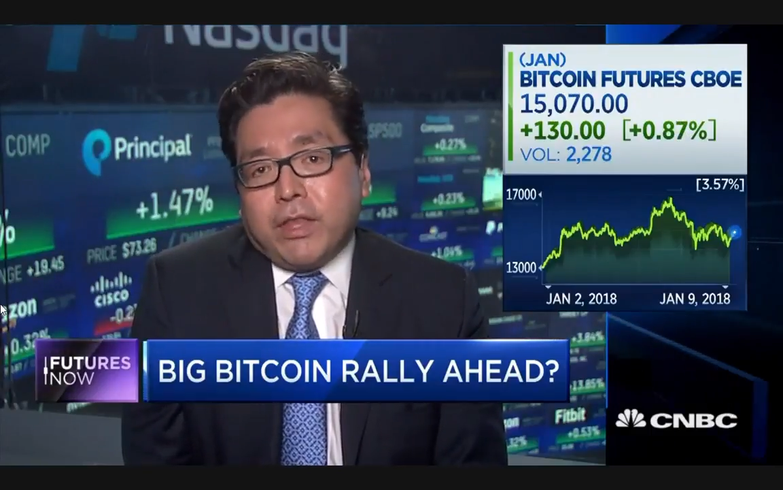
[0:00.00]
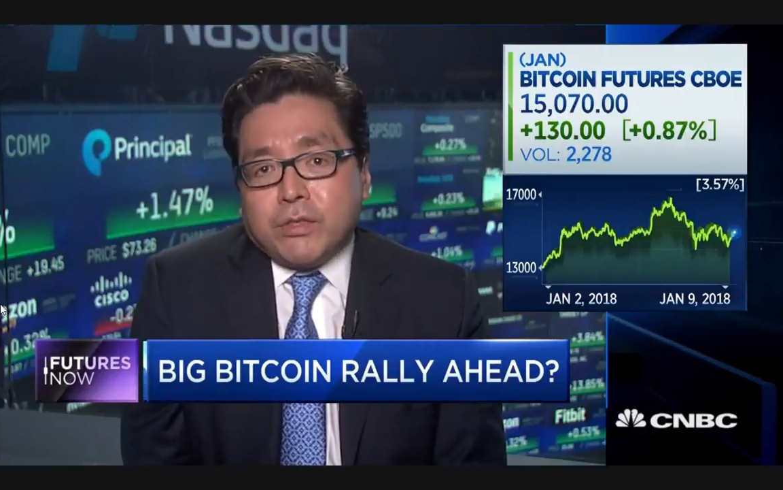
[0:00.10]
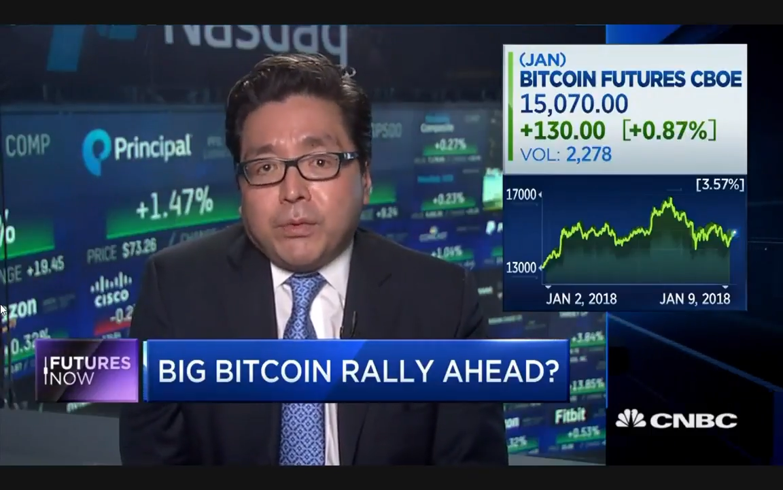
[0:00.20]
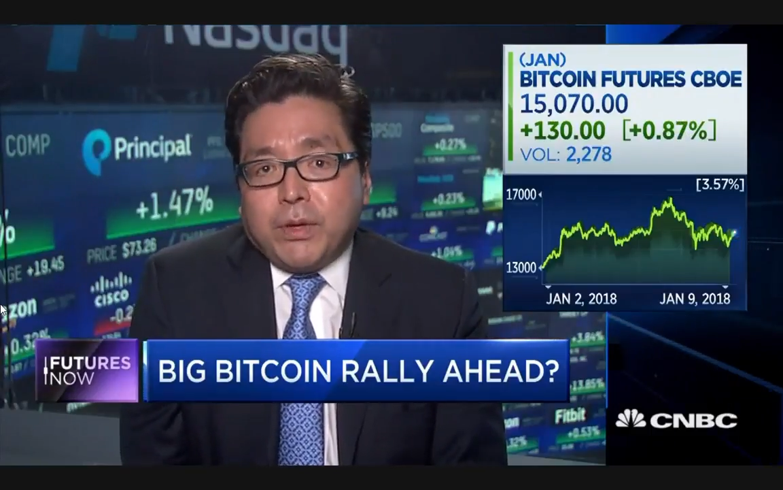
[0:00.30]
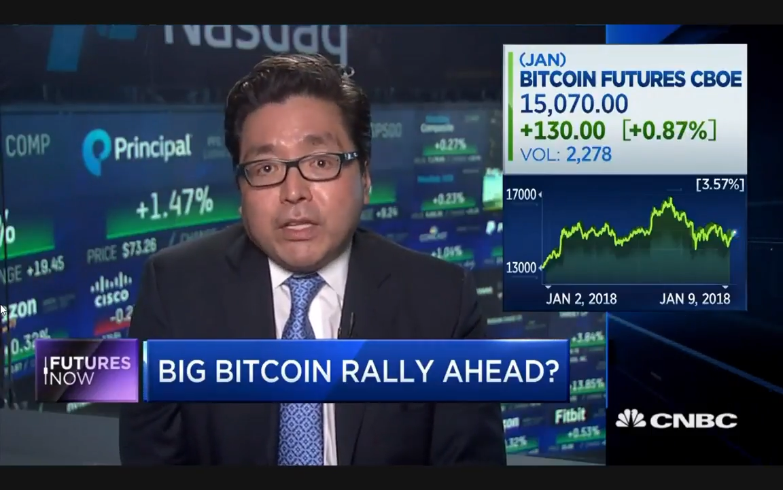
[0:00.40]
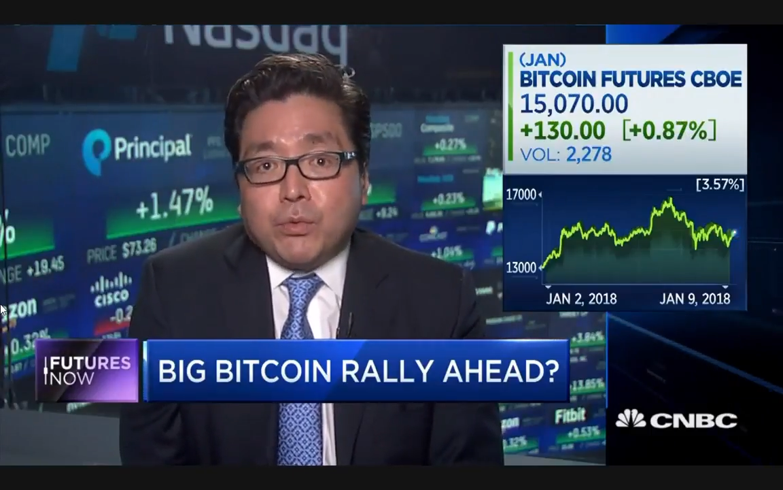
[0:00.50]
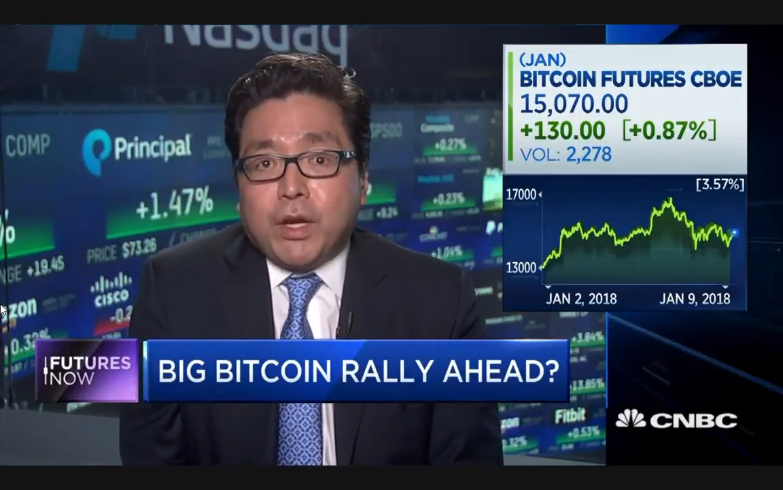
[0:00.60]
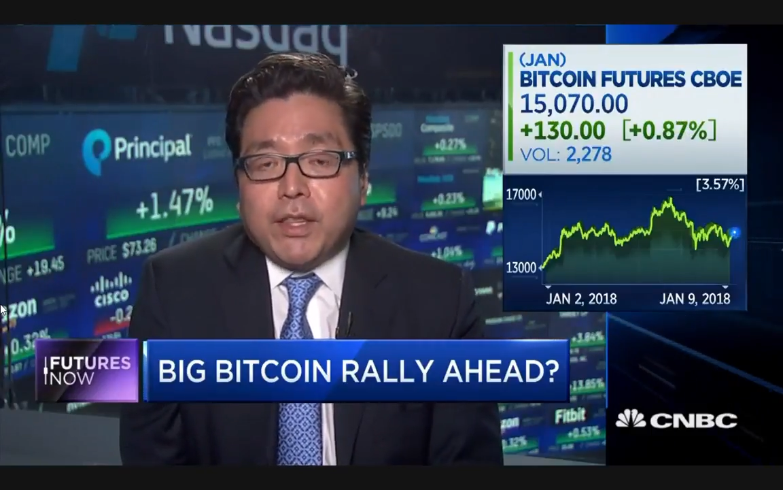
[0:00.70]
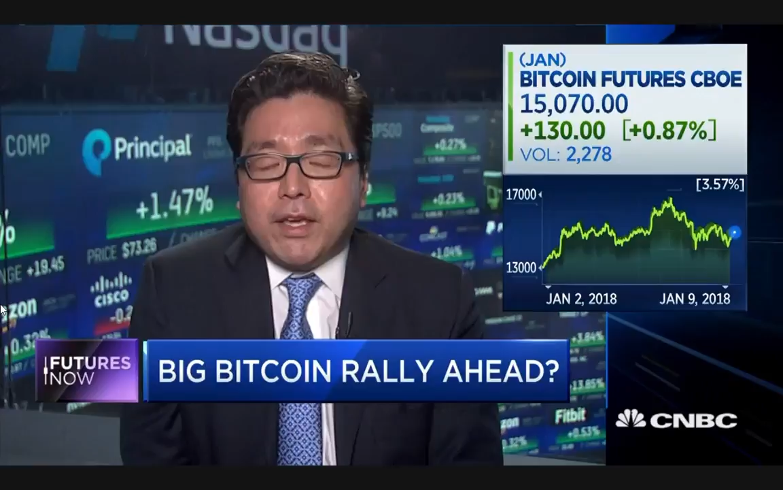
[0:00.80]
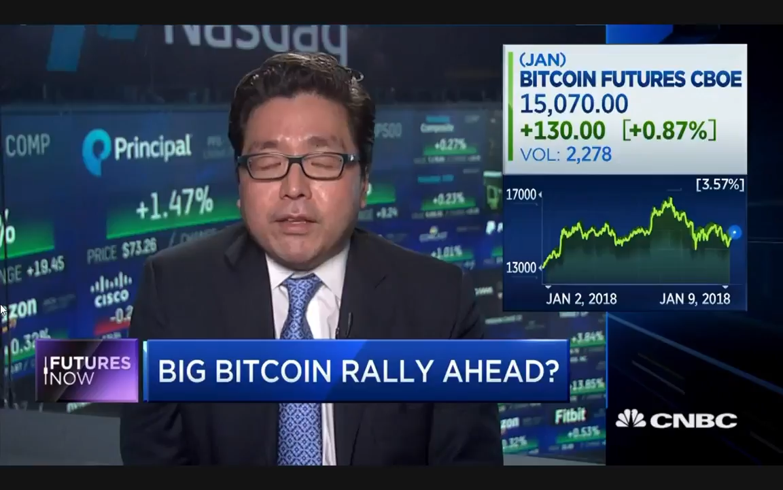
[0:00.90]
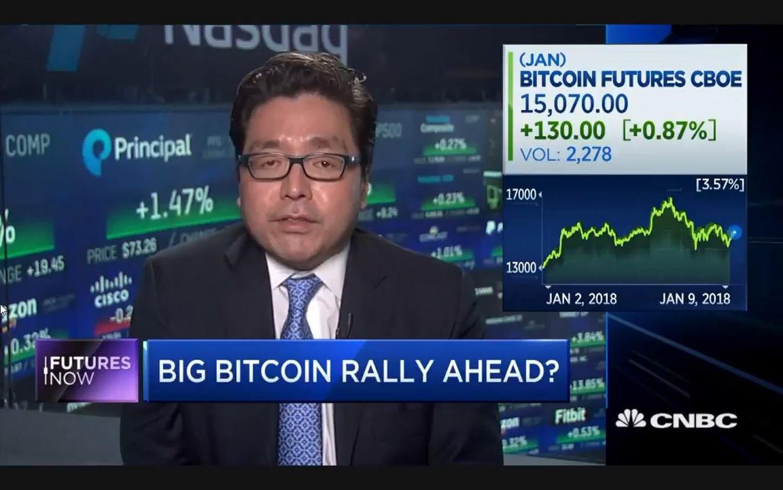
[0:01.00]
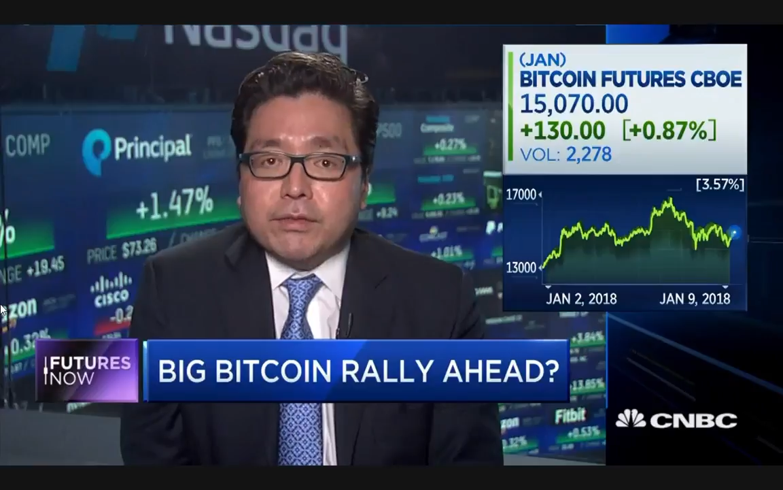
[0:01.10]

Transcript: and that's why we get 20,000.